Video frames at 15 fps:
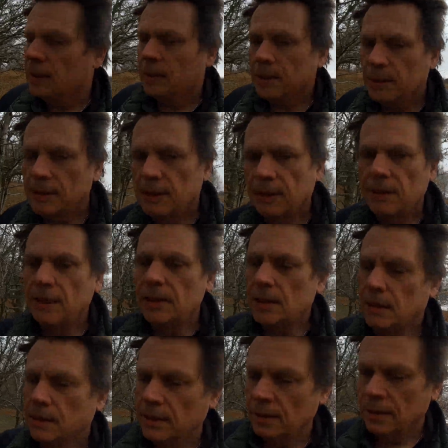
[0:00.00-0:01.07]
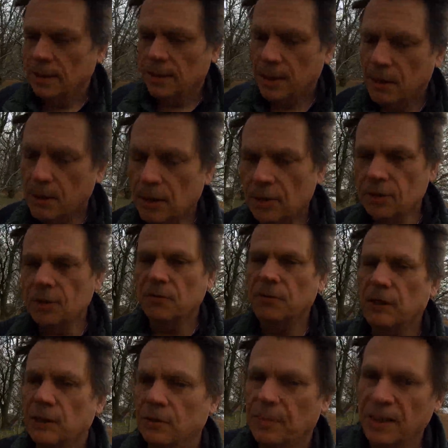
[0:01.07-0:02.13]
So yeah, got lots of
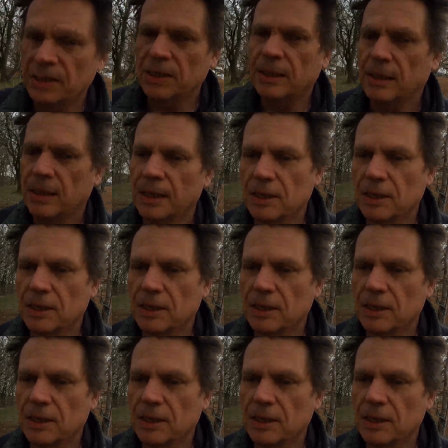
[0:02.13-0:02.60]
little bits in it,